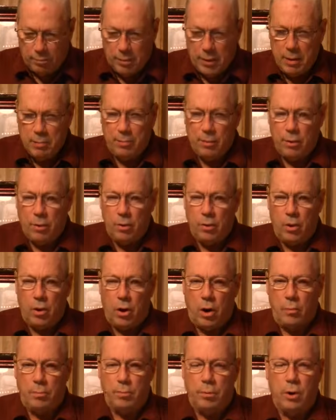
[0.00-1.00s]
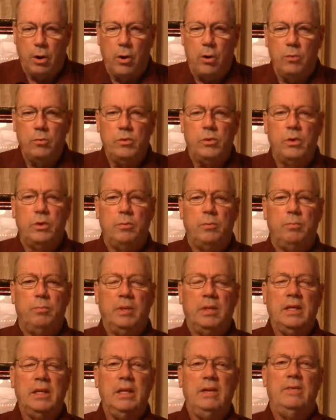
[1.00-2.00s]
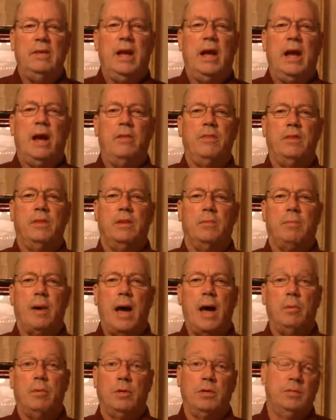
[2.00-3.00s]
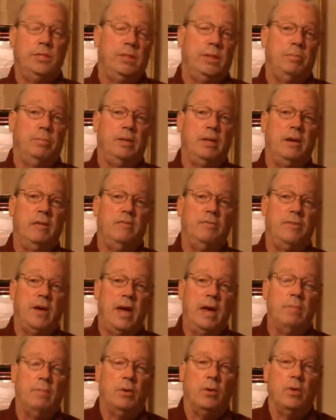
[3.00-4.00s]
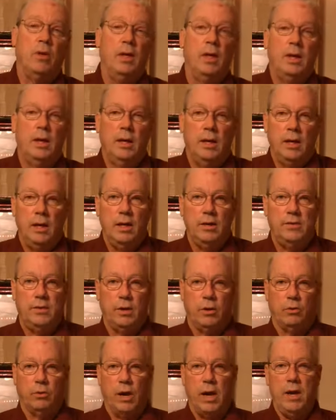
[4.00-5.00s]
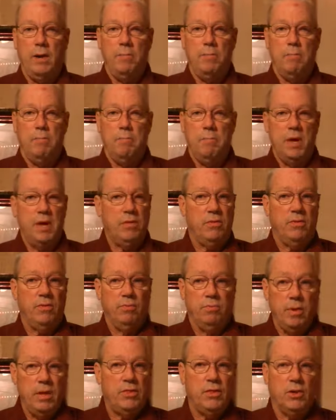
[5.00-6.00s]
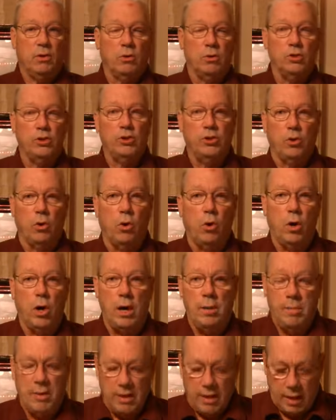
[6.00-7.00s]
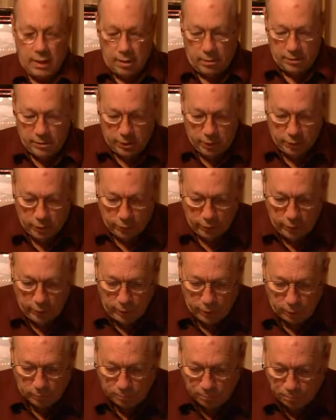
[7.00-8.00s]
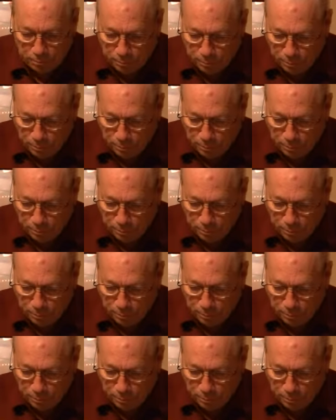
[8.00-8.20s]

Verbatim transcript: people are prone to believe now that the Bible is simply a fable. It's a great myth, mythical story, but none of it's true.